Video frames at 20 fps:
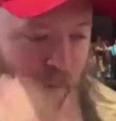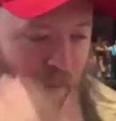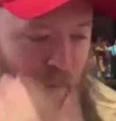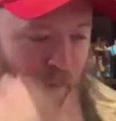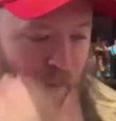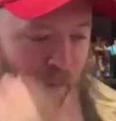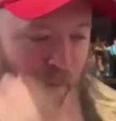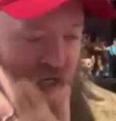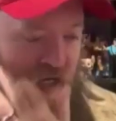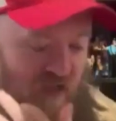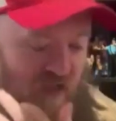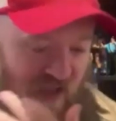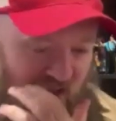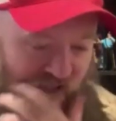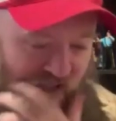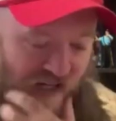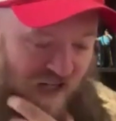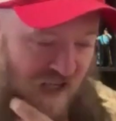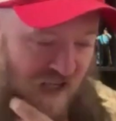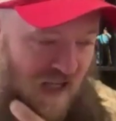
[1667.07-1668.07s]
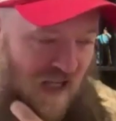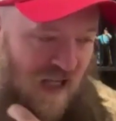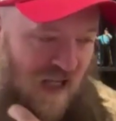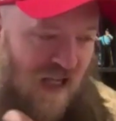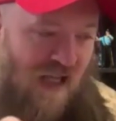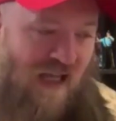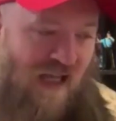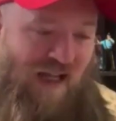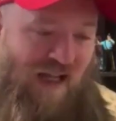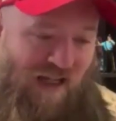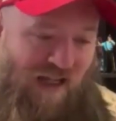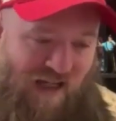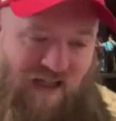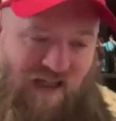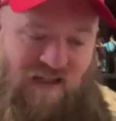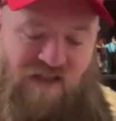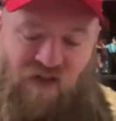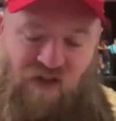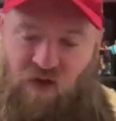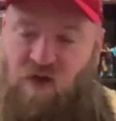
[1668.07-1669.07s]
bunch that it
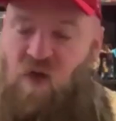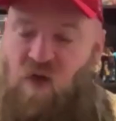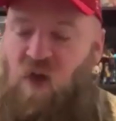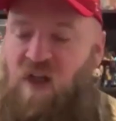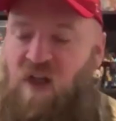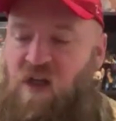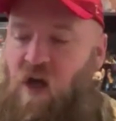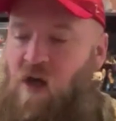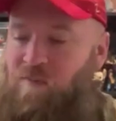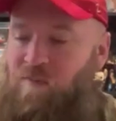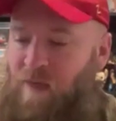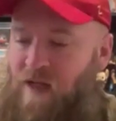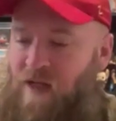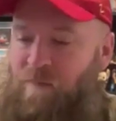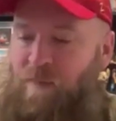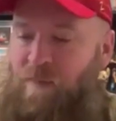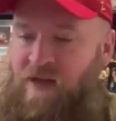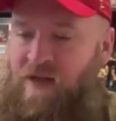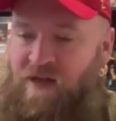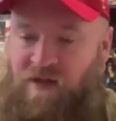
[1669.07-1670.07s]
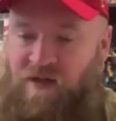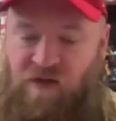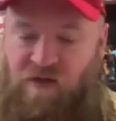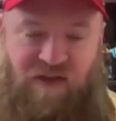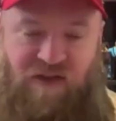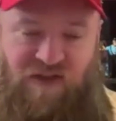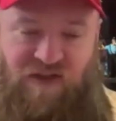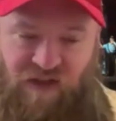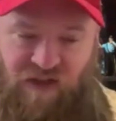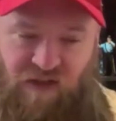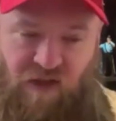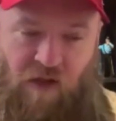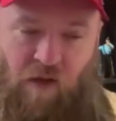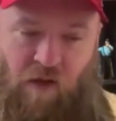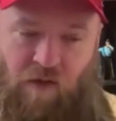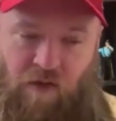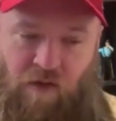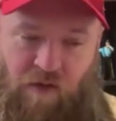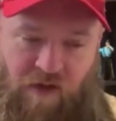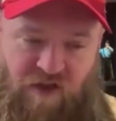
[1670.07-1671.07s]
is literally on my bucket list to
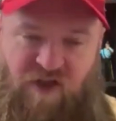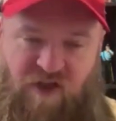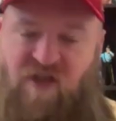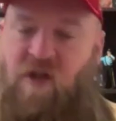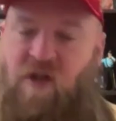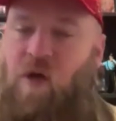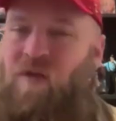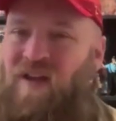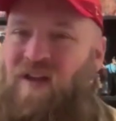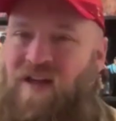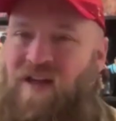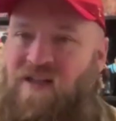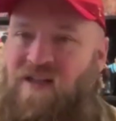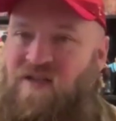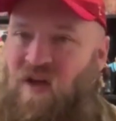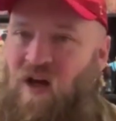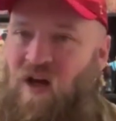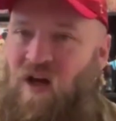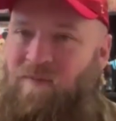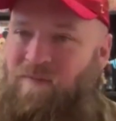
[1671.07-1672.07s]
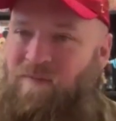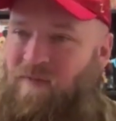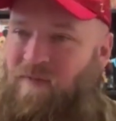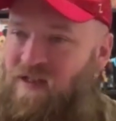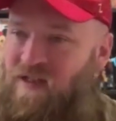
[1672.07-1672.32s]
go to a show that he's on,